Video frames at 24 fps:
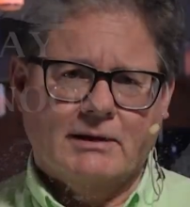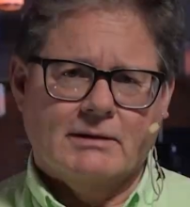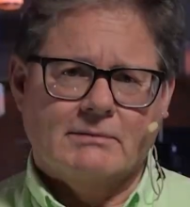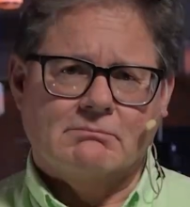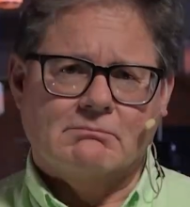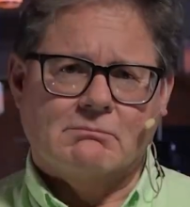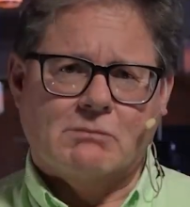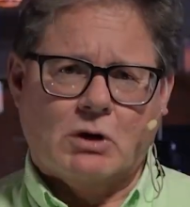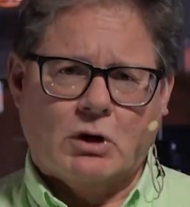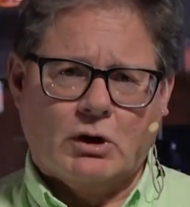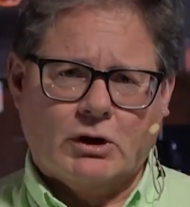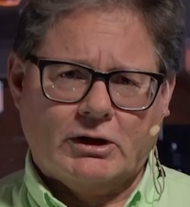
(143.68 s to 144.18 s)

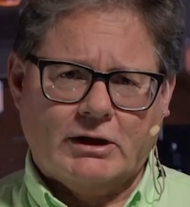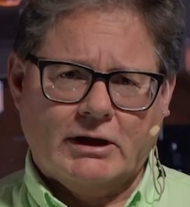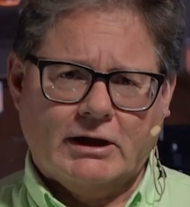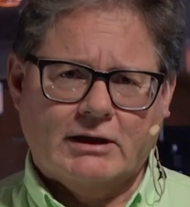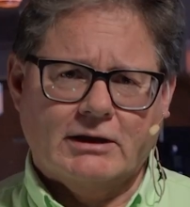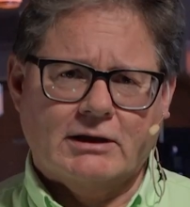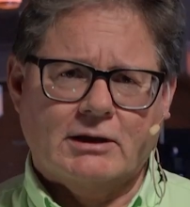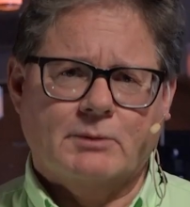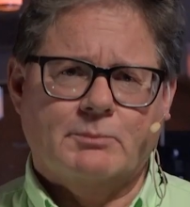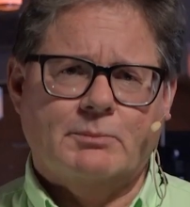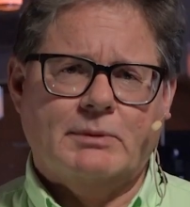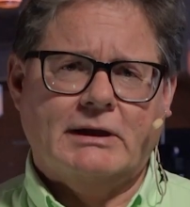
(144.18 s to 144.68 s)

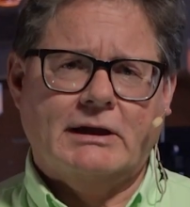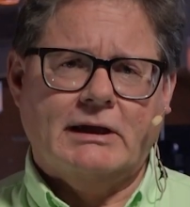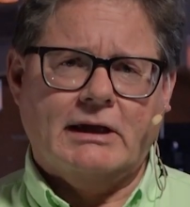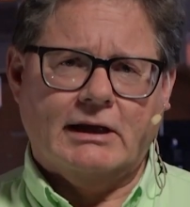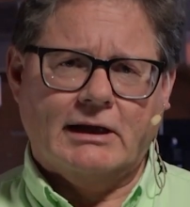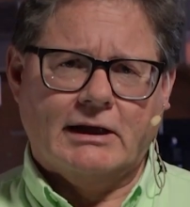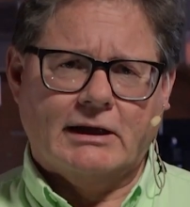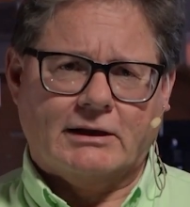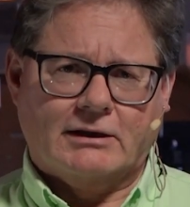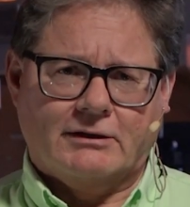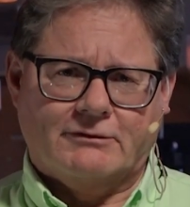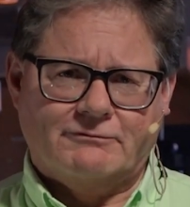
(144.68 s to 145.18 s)
marking the
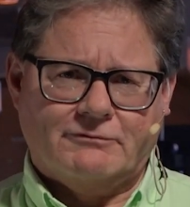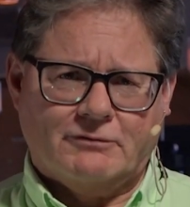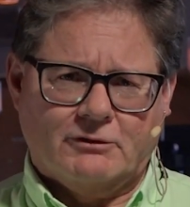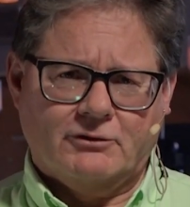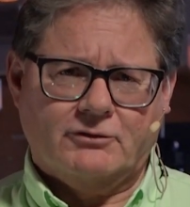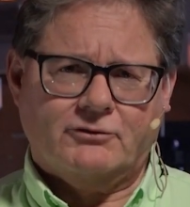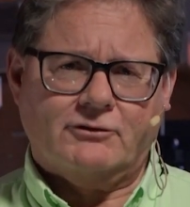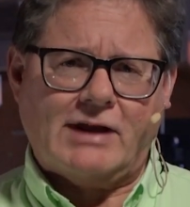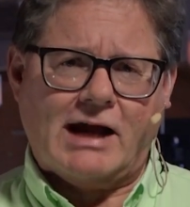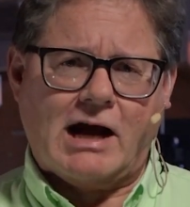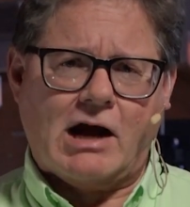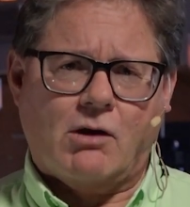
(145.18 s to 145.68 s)
beginning, the
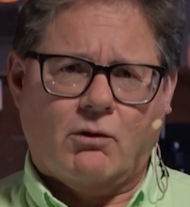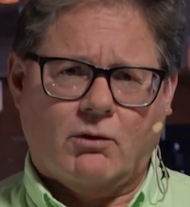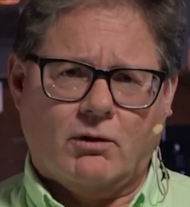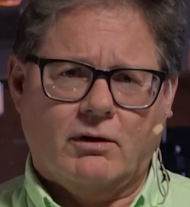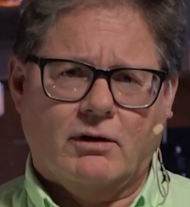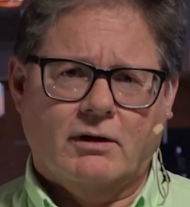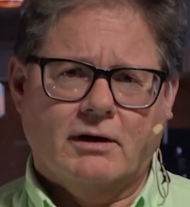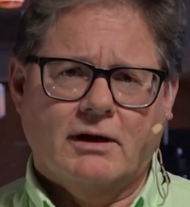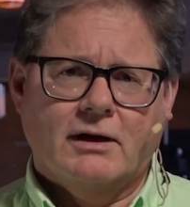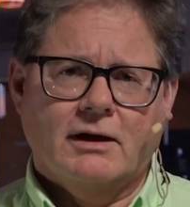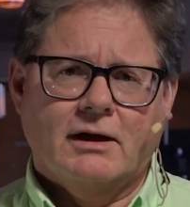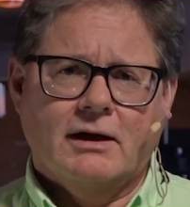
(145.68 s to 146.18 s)
first
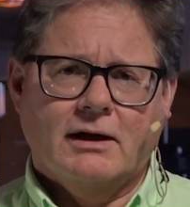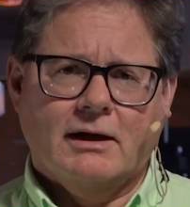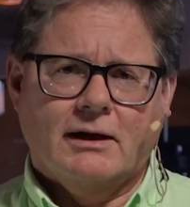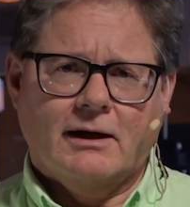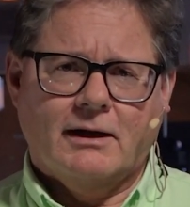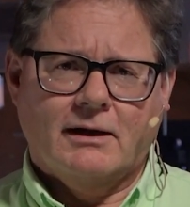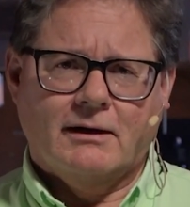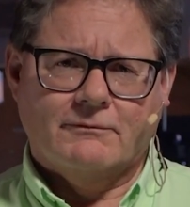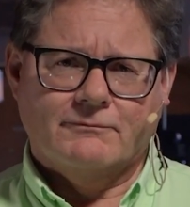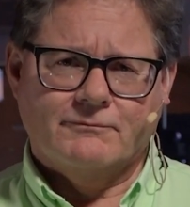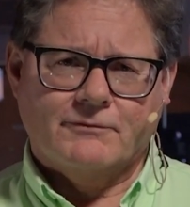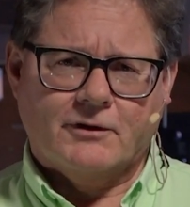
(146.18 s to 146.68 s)
hour
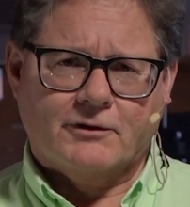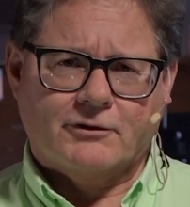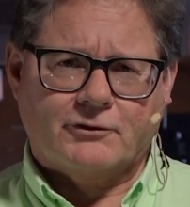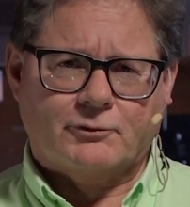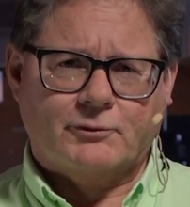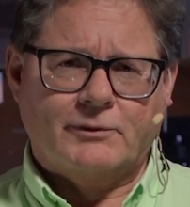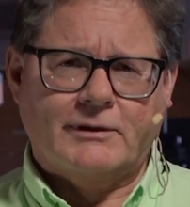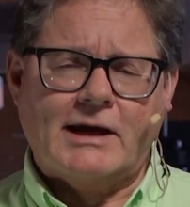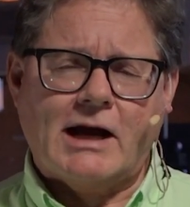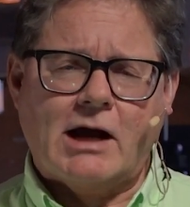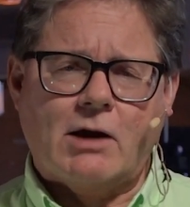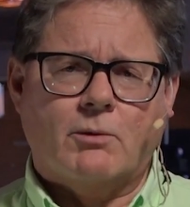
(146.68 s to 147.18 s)
of the
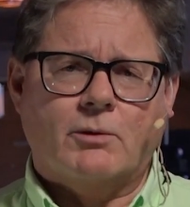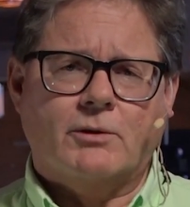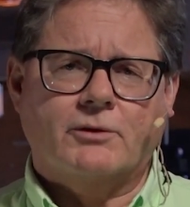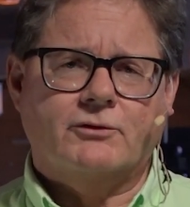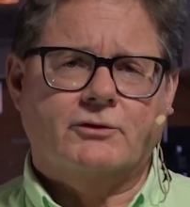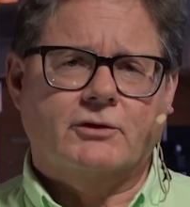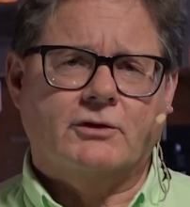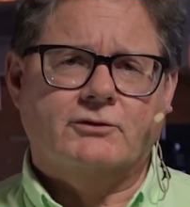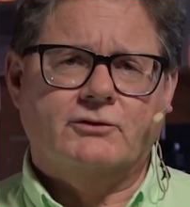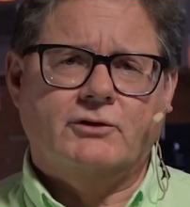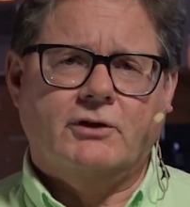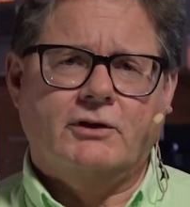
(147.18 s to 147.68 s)
three hours
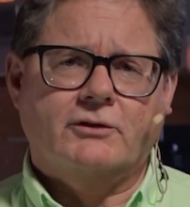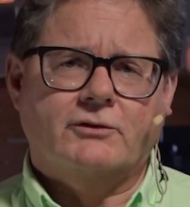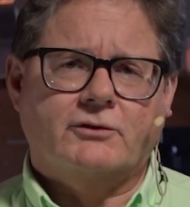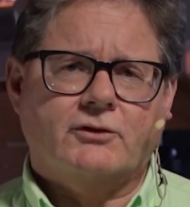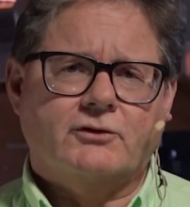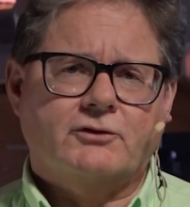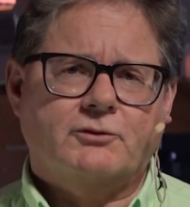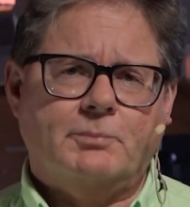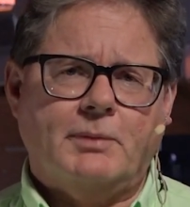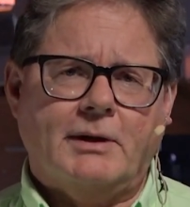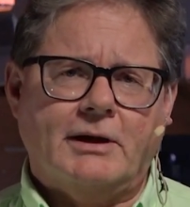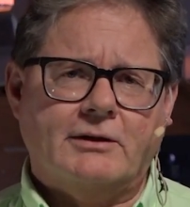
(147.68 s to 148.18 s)
that
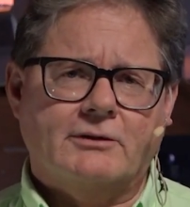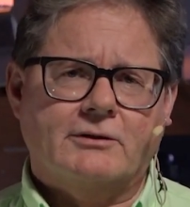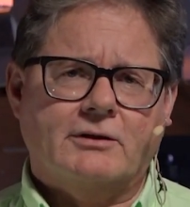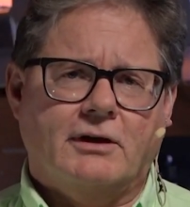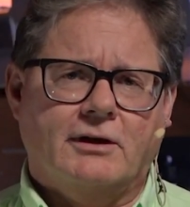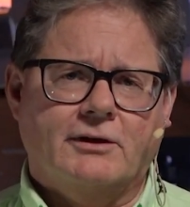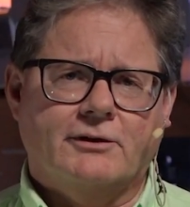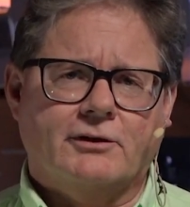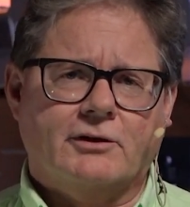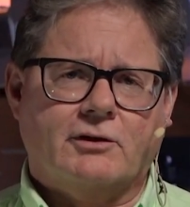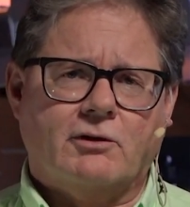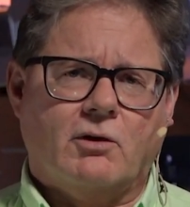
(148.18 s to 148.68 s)
Jesus spent
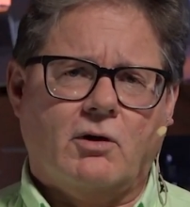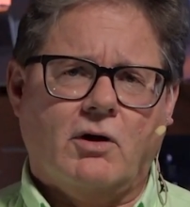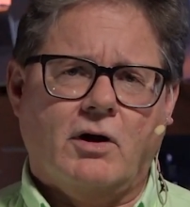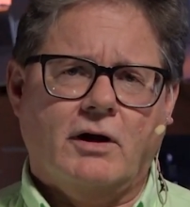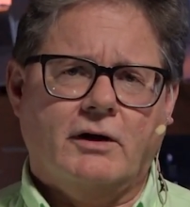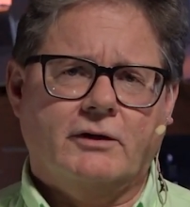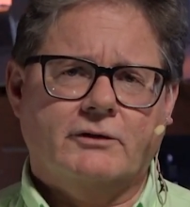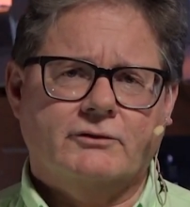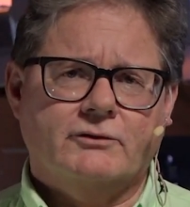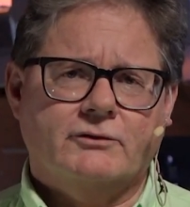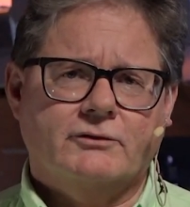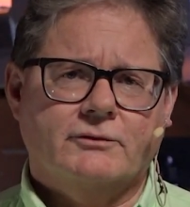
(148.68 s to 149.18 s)
on the
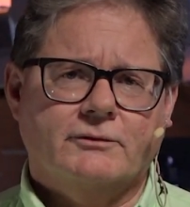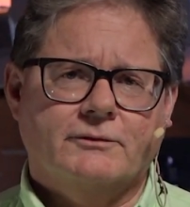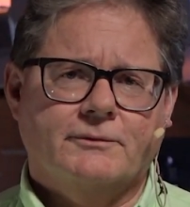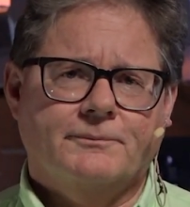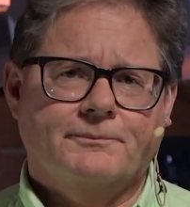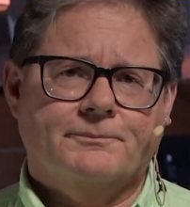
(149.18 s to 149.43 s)
cross.